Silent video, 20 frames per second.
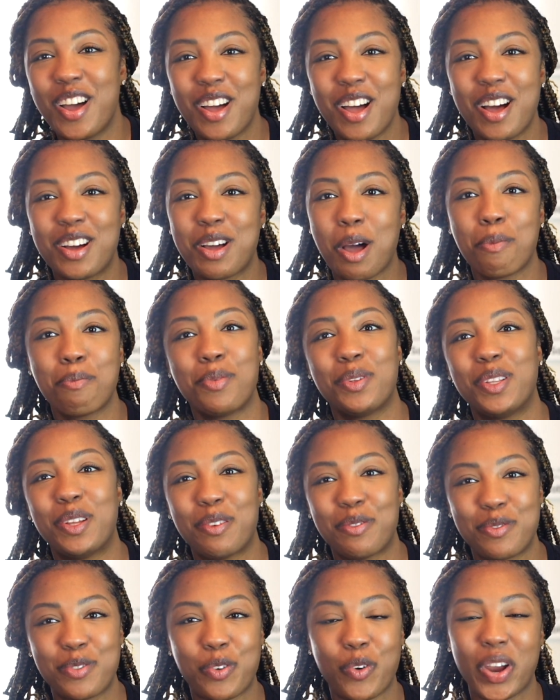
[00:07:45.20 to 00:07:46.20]
a couple
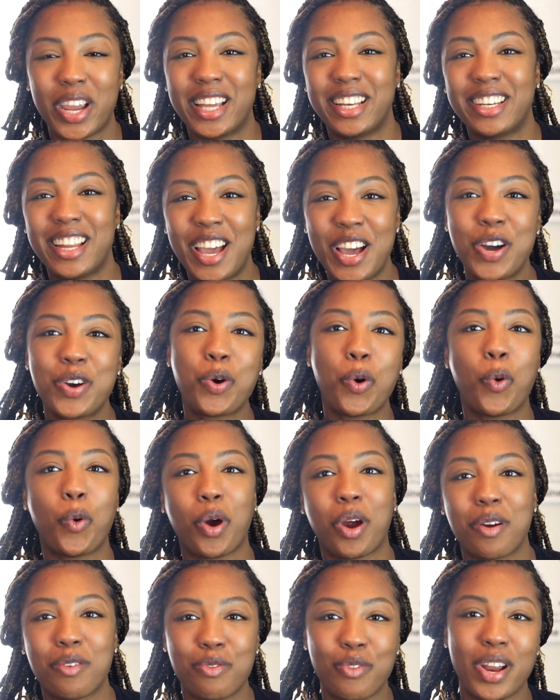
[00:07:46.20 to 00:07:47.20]
of great
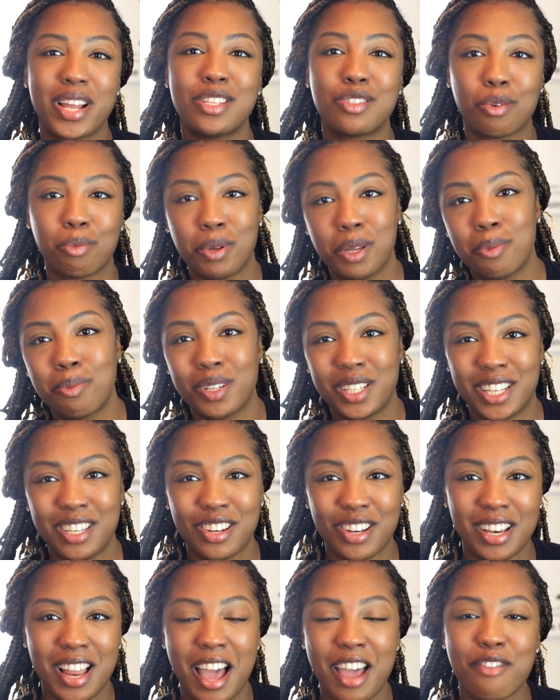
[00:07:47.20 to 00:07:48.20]
core friends or people in
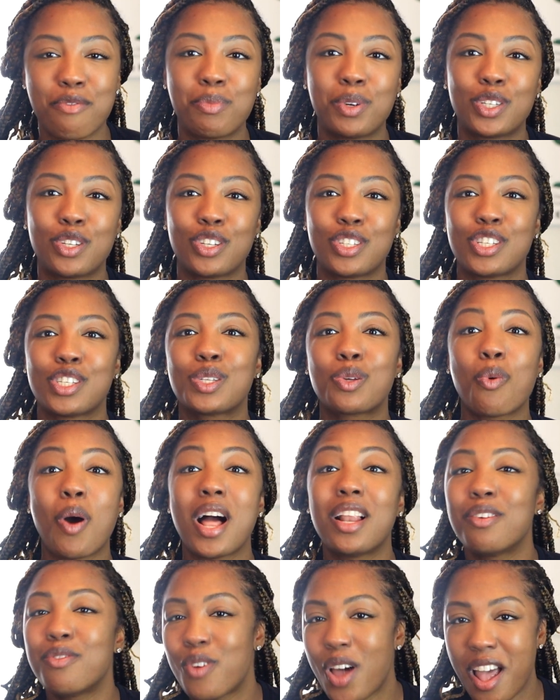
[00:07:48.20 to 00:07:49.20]
your life, but you're
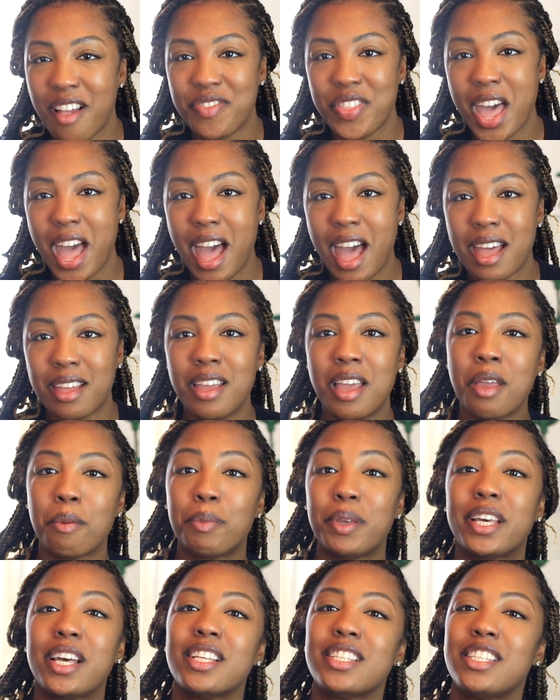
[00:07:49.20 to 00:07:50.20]
disqualifying that
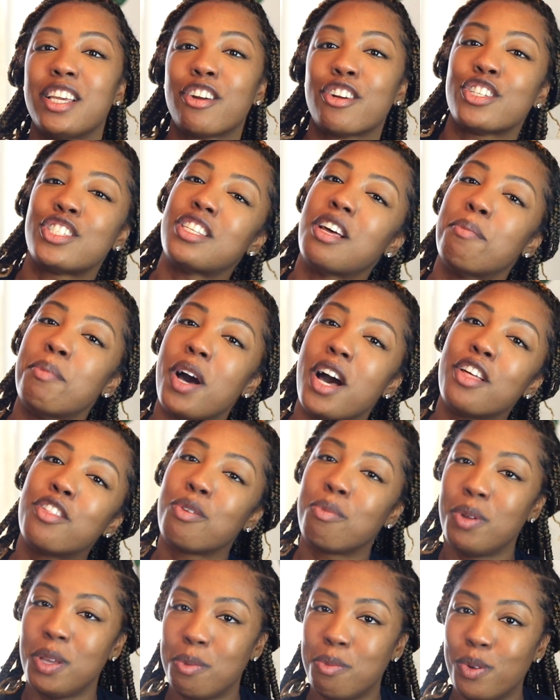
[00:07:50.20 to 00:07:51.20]
because there are some
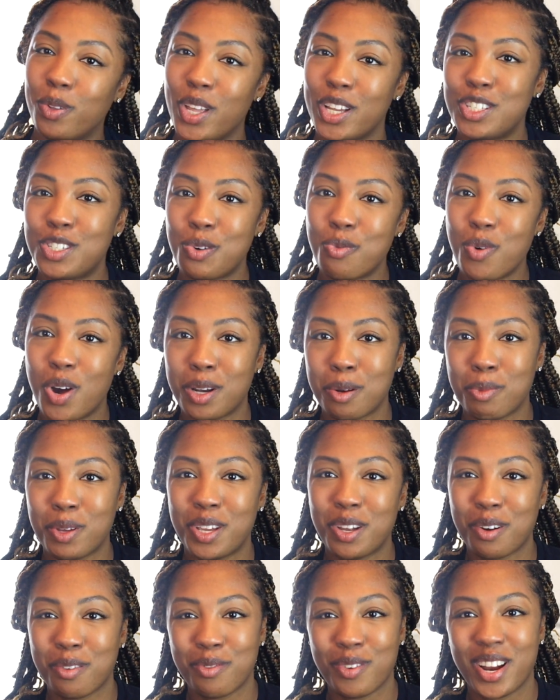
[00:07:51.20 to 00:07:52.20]
other people that you want to be
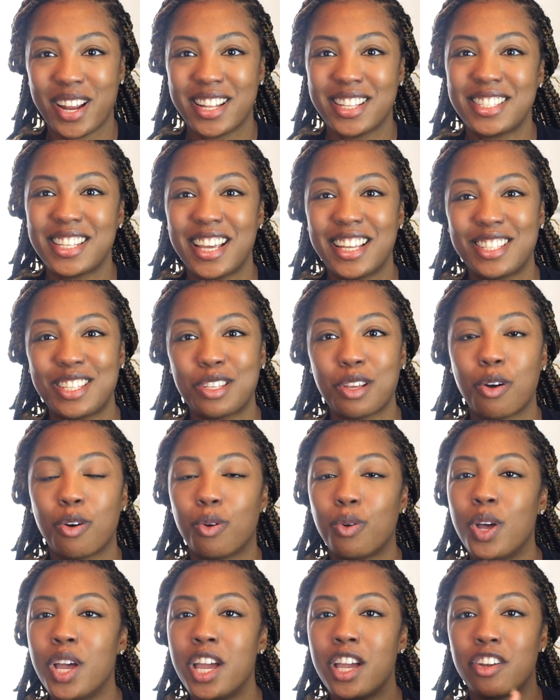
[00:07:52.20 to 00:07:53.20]
your friends, and
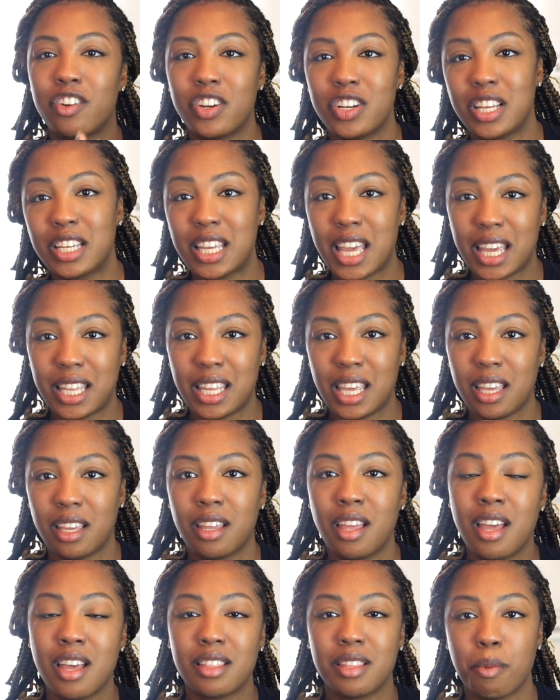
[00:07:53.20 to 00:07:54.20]
so you're
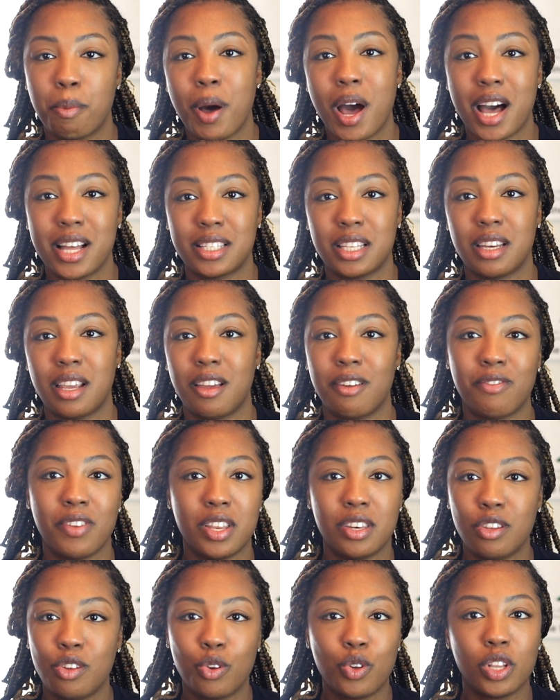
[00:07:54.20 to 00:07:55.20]
negating the positive.
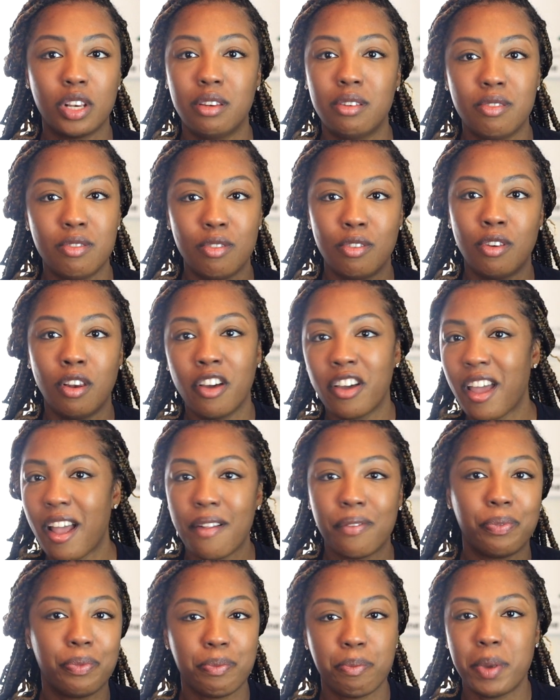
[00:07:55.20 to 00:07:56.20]
And you could look
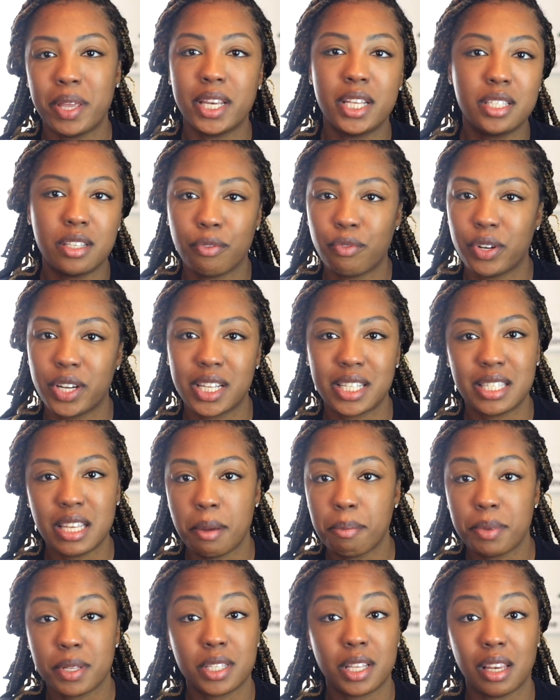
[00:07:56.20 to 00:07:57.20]
at many different
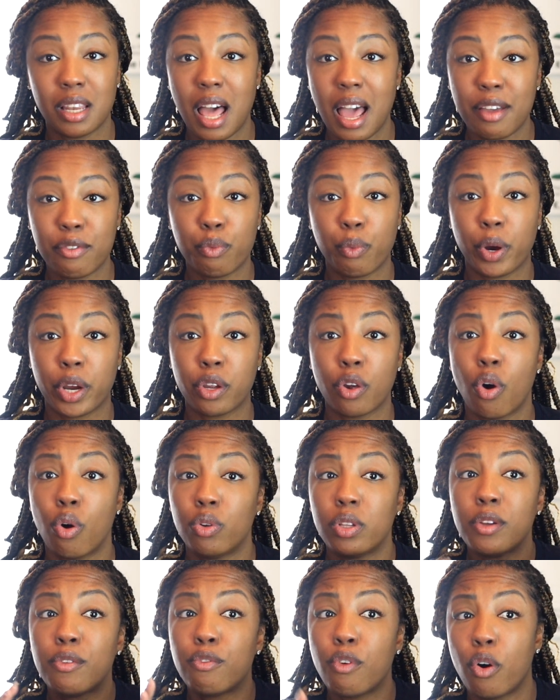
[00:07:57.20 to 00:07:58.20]
examples in life where you're
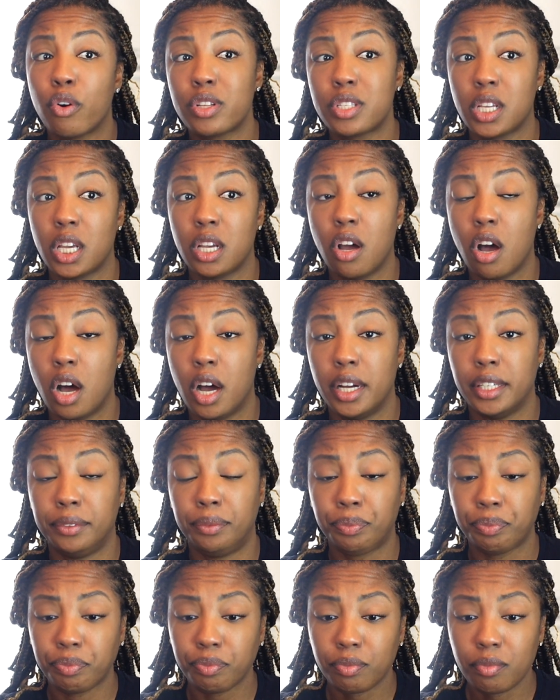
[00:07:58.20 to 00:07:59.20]
only focusing on
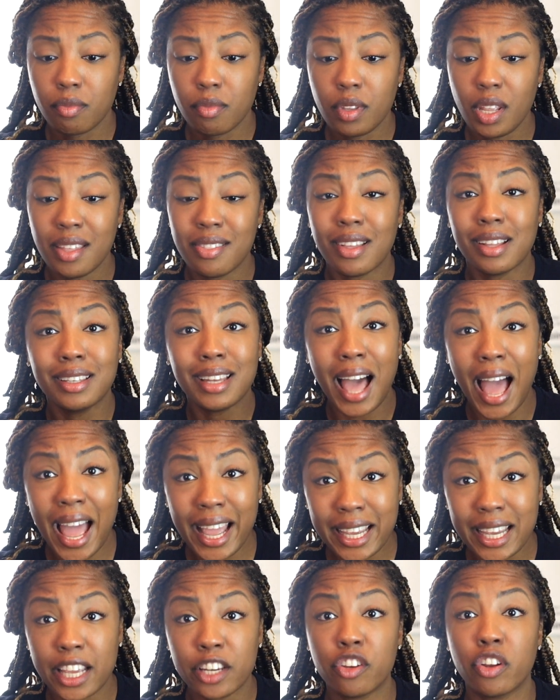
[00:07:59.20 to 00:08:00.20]
the
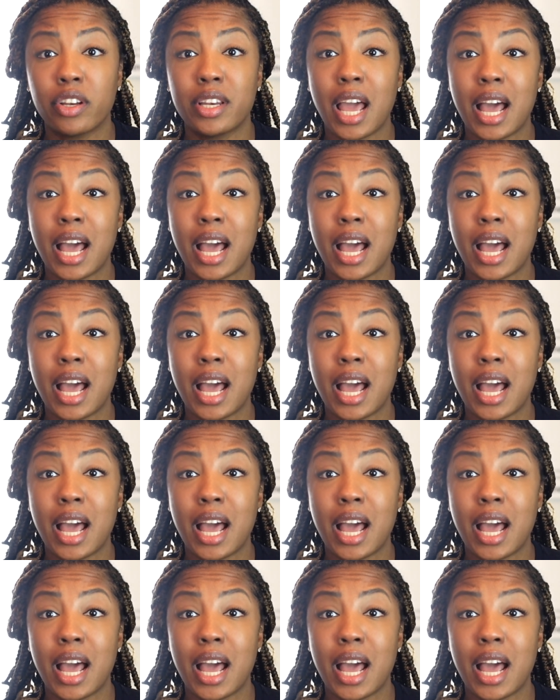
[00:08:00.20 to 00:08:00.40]
lack, and you're